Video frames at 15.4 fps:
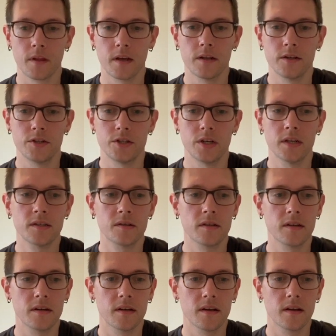
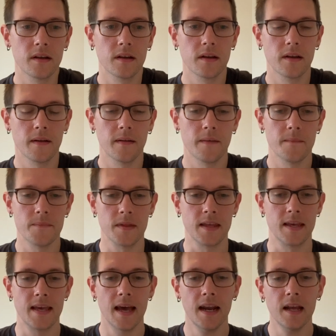Just
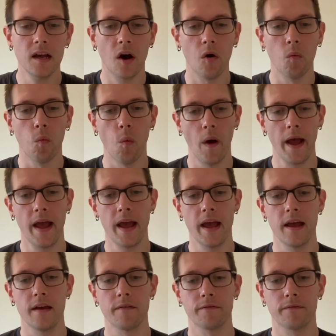getting
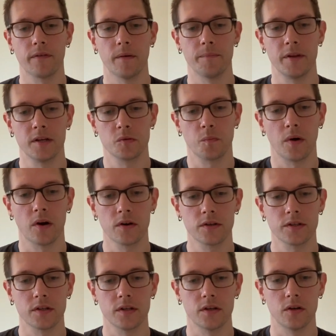away from this
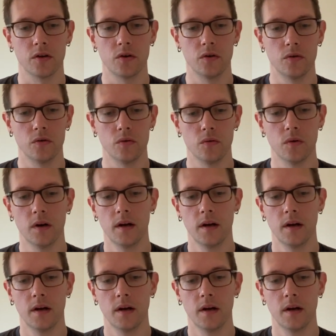person who...